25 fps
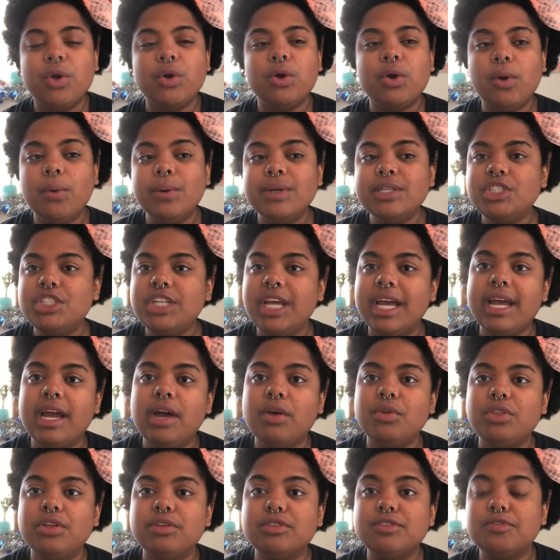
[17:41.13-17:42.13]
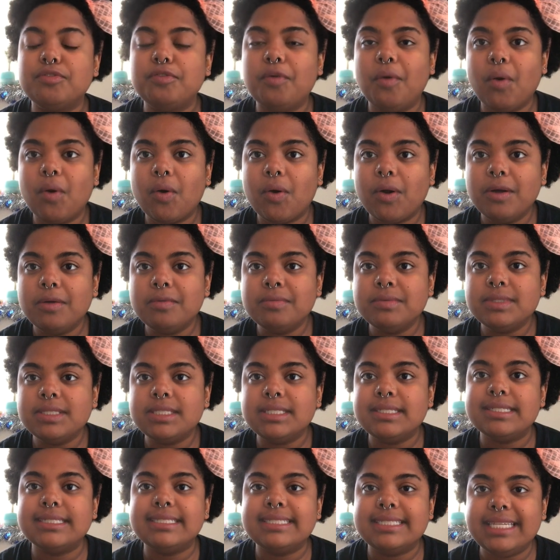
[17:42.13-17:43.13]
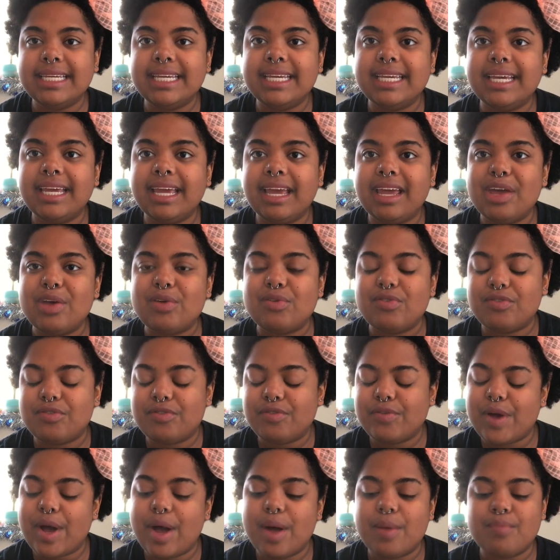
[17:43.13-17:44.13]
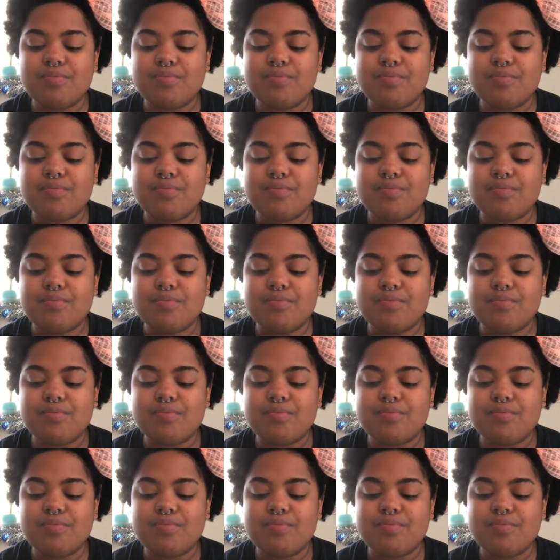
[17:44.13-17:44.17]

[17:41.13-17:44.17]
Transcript: Go and check out those forums to see if,